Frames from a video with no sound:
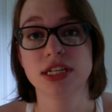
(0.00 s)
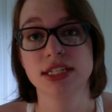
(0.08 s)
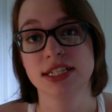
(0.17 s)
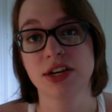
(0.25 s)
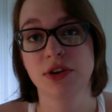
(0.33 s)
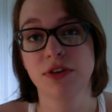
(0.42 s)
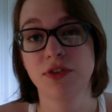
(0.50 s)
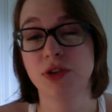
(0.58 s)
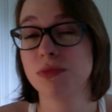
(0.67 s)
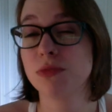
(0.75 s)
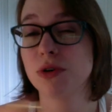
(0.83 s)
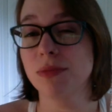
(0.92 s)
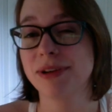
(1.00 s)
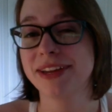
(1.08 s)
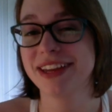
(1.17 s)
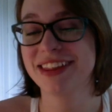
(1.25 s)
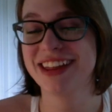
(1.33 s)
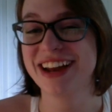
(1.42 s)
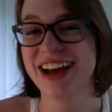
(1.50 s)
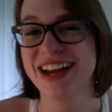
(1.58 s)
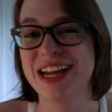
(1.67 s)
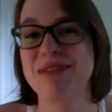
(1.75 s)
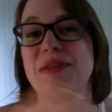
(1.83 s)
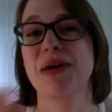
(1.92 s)
So if you're more picky than
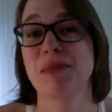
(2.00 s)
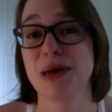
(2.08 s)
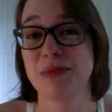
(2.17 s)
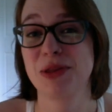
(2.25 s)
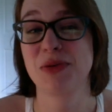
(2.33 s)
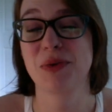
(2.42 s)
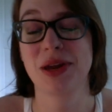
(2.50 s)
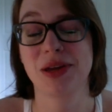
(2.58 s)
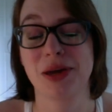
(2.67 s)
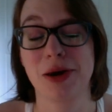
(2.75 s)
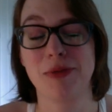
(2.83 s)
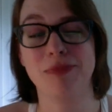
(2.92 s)
I am, that might be the way to go.